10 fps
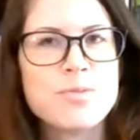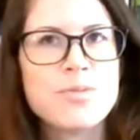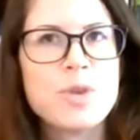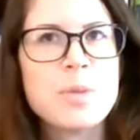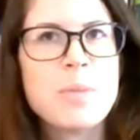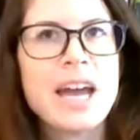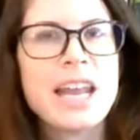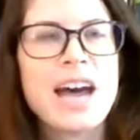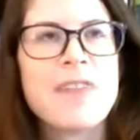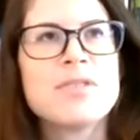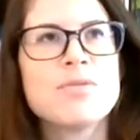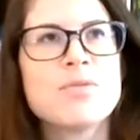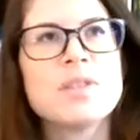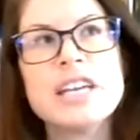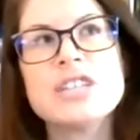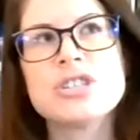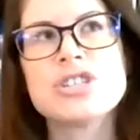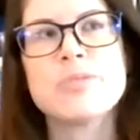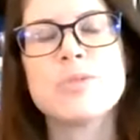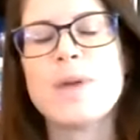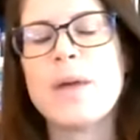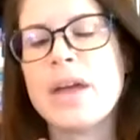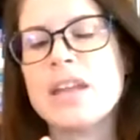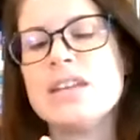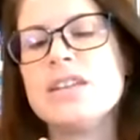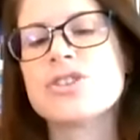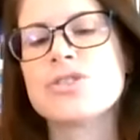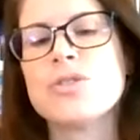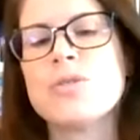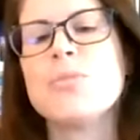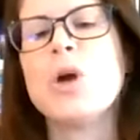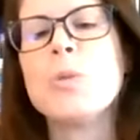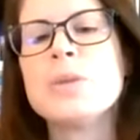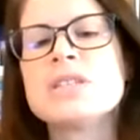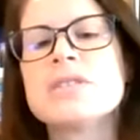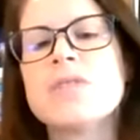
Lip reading: we might have a relationship around that initial moment of